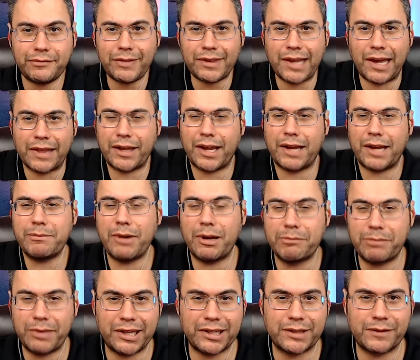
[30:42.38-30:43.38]
I think I'm on
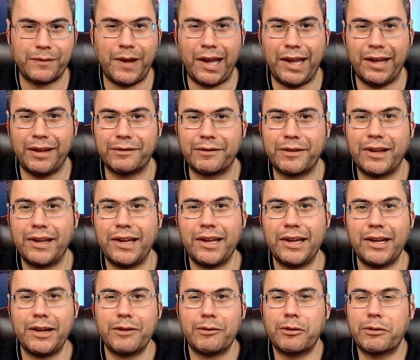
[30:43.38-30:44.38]
page five
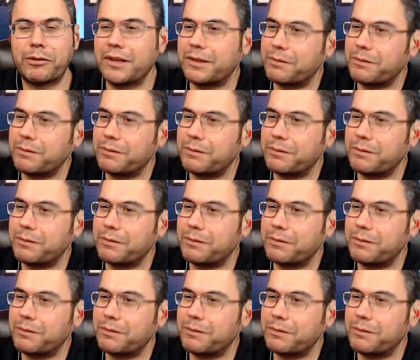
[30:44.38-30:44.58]
with this